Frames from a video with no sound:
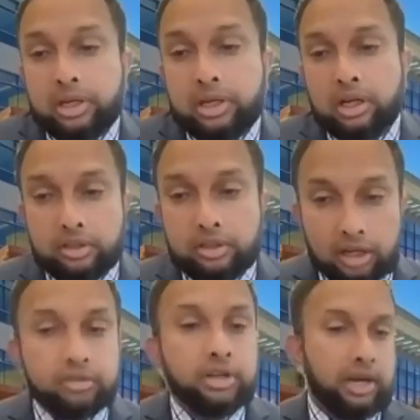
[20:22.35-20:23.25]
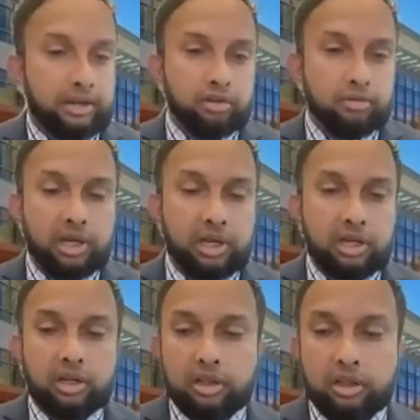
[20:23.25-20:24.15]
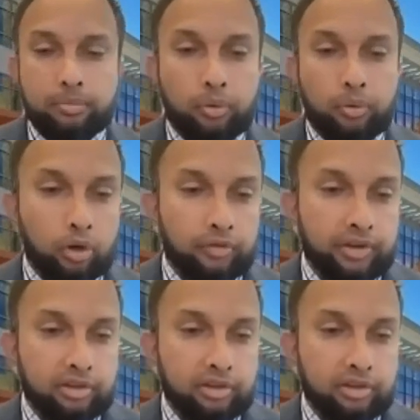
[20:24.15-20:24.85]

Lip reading: does not estimate the portal venous